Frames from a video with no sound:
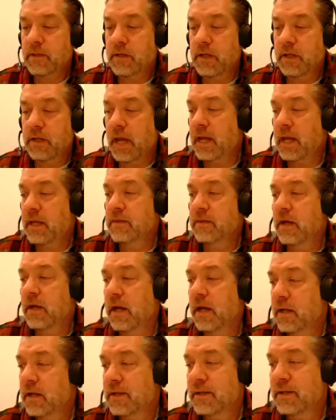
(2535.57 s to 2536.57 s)
and
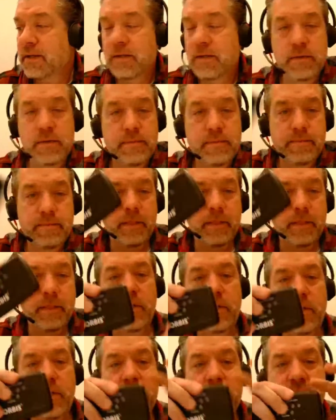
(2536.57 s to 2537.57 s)

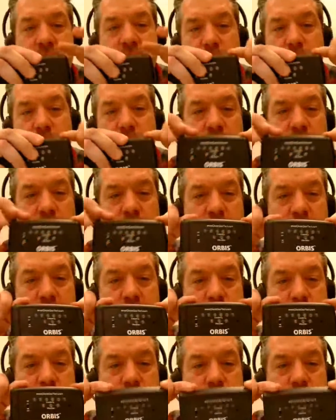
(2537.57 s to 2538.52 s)
notice something about it